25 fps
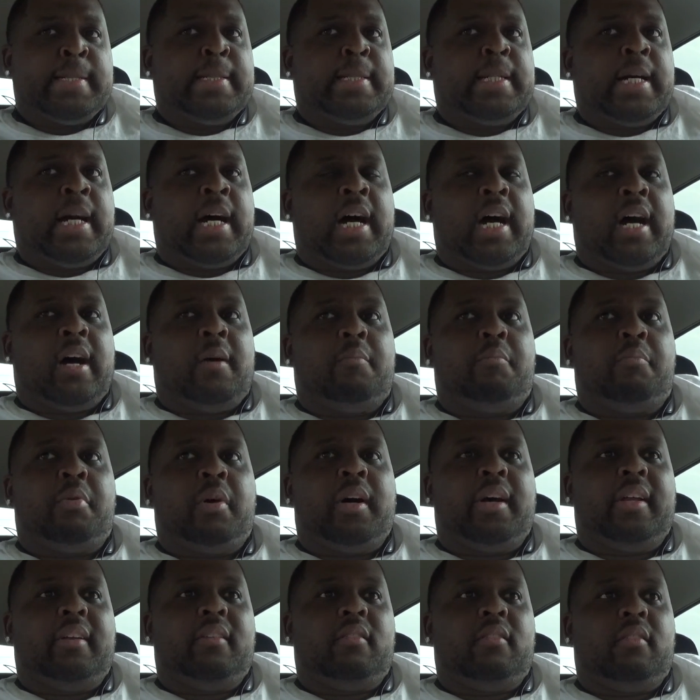
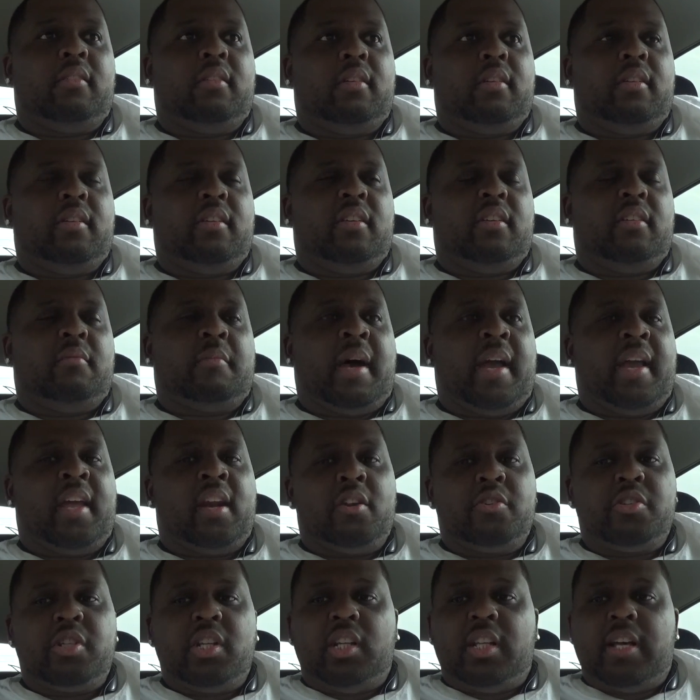But my
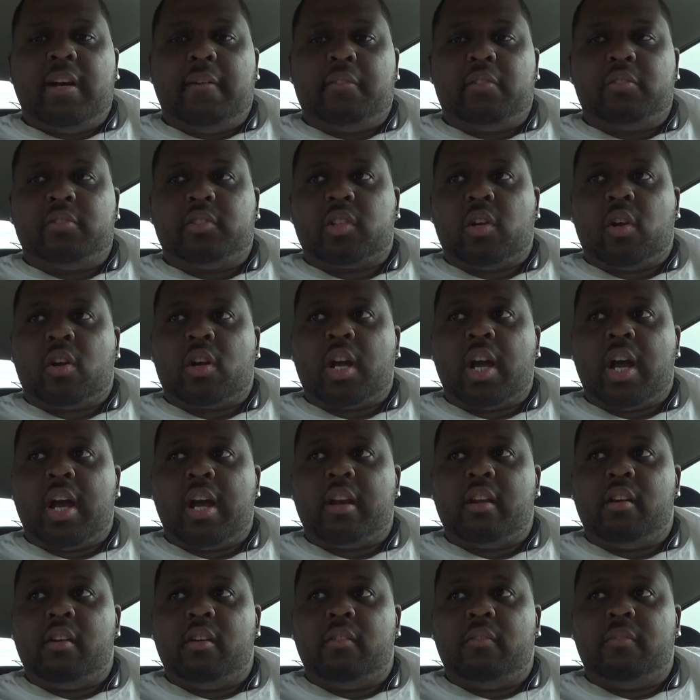energy levels are
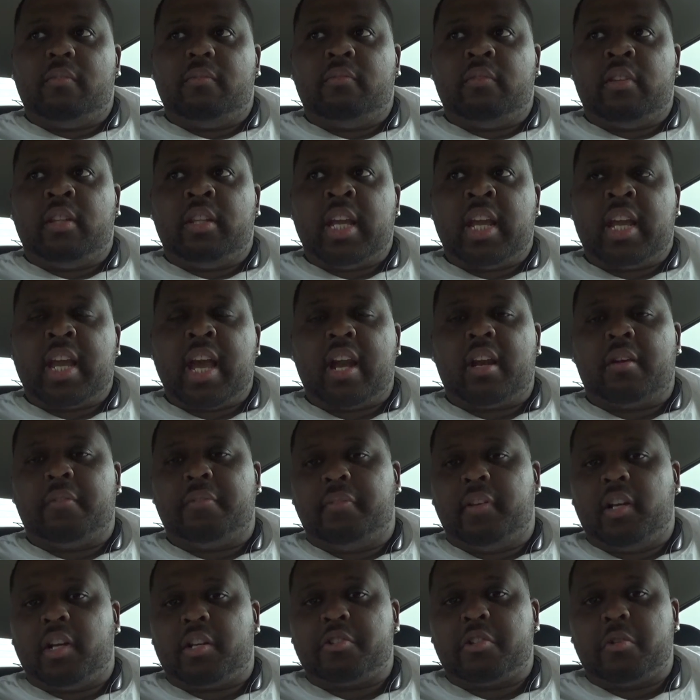kind of
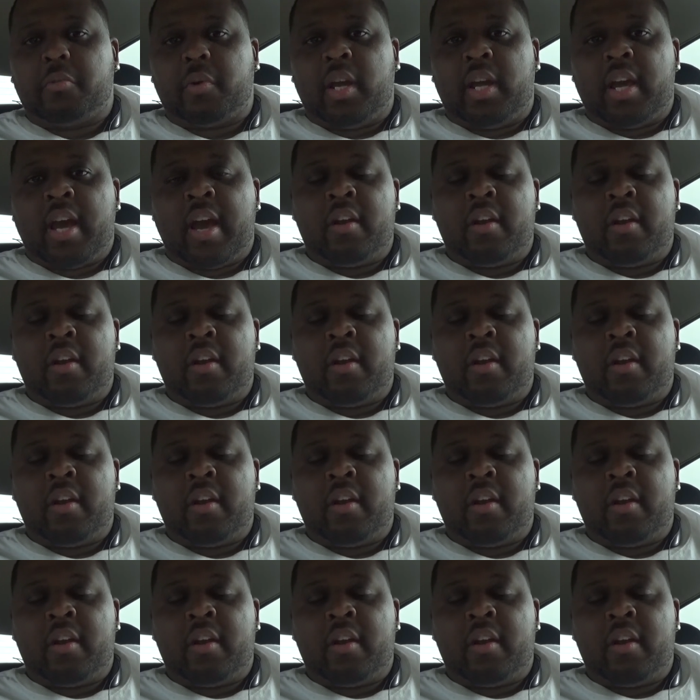fluctuate.